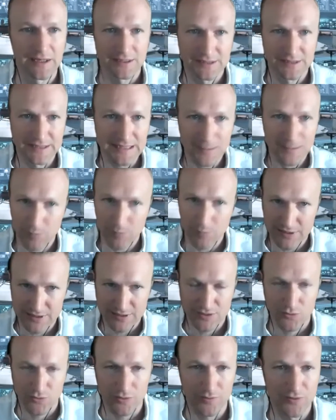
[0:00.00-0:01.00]
deepest
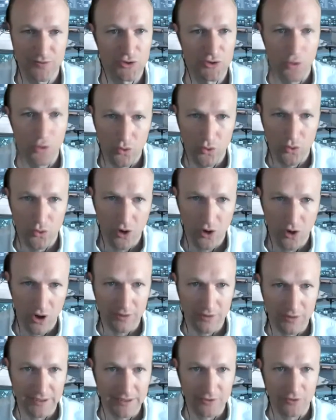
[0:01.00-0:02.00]
sort of soul
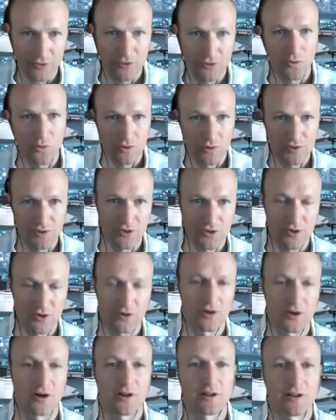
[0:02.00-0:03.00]
calling or core star
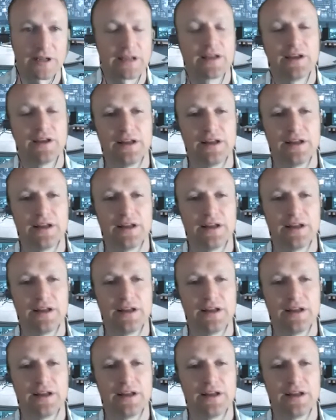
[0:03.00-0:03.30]
calling.